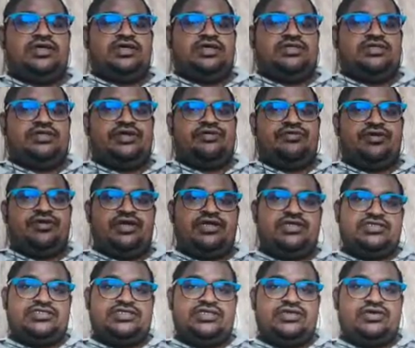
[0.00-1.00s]
Then what
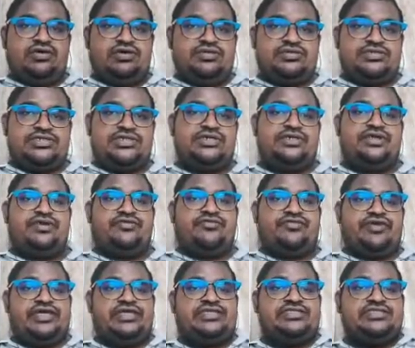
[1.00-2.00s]
is the coefficient of
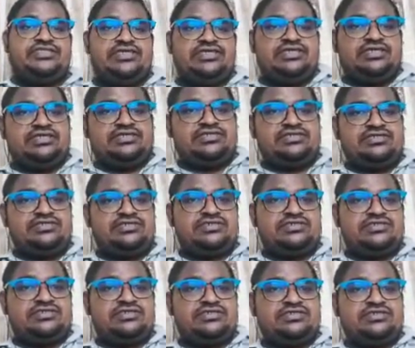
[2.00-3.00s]
IC?
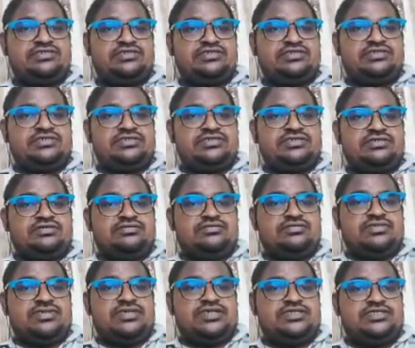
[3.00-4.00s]

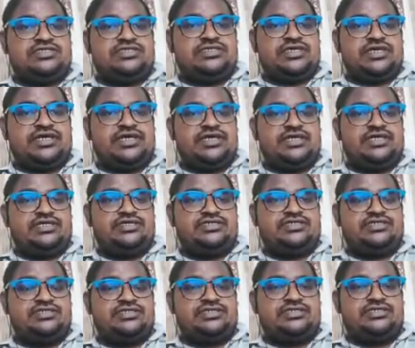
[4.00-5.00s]
Plus
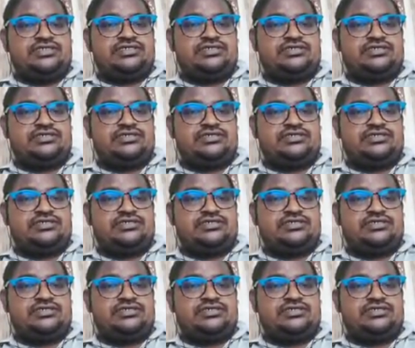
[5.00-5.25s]
IC